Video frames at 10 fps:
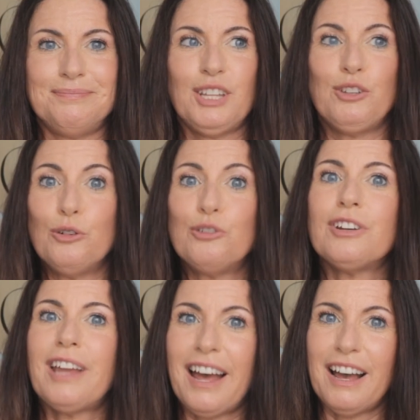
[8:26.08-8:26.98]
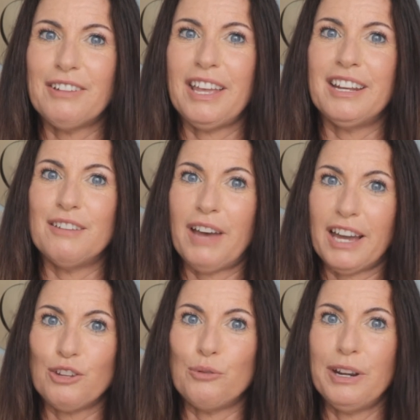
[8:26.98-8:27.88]
you should have an
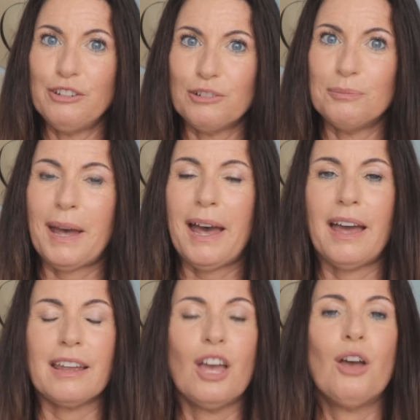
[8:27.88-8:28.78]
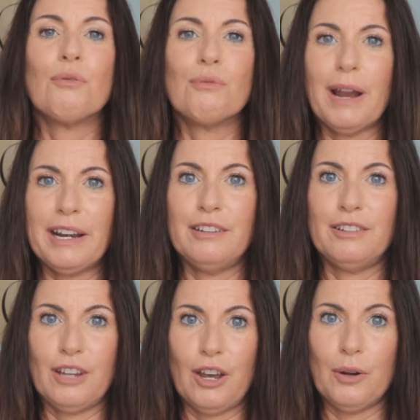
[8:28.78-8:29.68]
evacuation bag ready
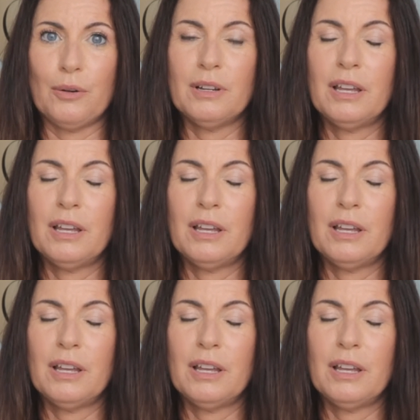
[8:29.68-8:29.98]
to go.